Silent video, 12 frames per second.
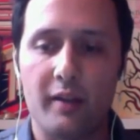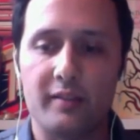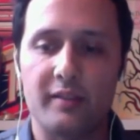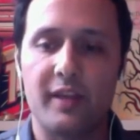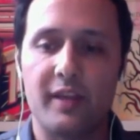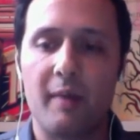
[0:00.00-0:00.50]
is
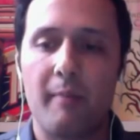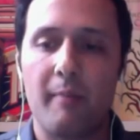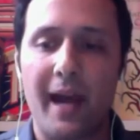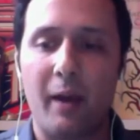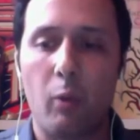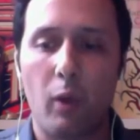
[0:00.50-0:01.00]
if they come
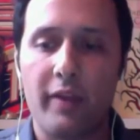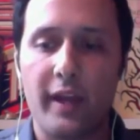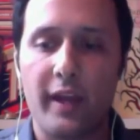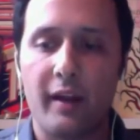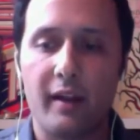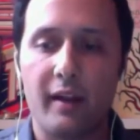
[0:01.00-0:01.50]
back, where are
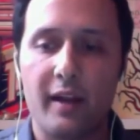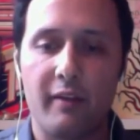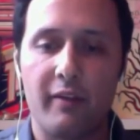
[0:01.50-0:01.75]
they going to live?